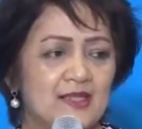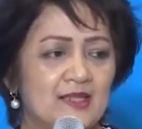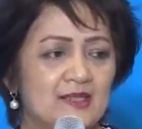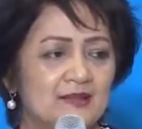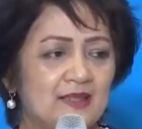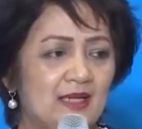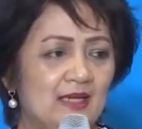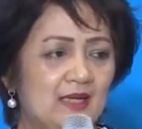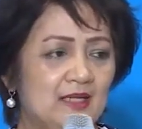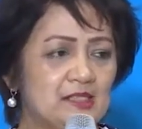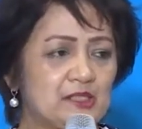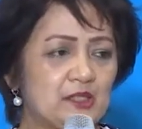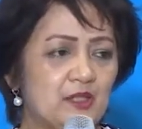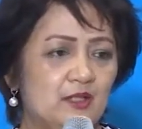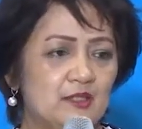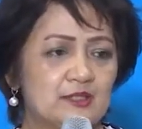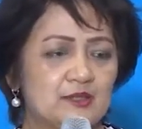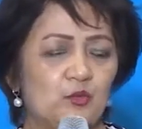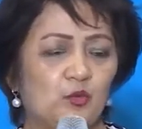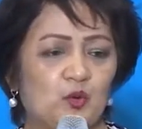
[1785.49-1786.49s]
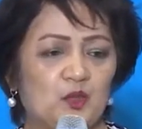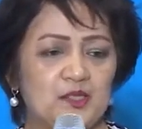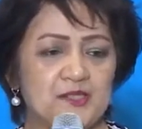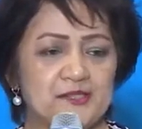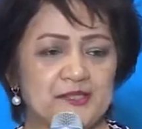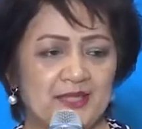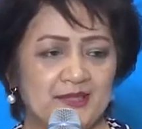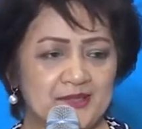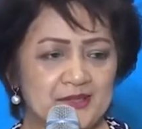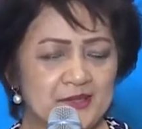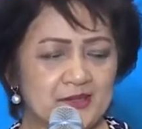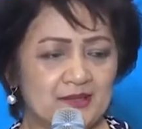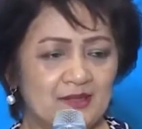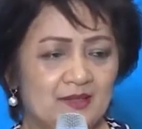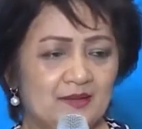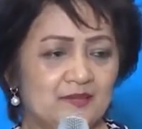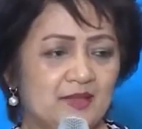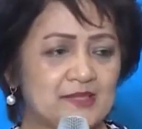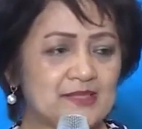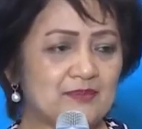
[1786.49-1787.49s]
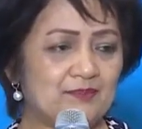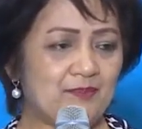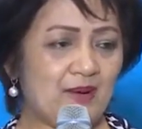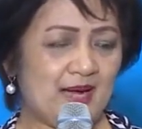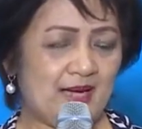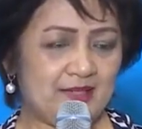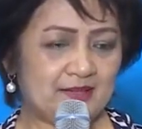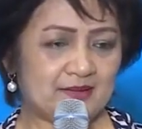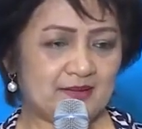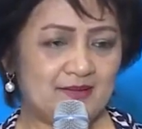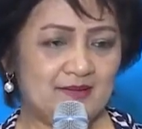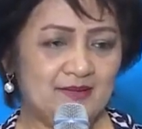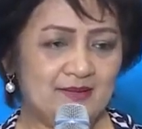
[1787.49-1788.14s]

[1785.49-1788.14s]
the lesions worsened despite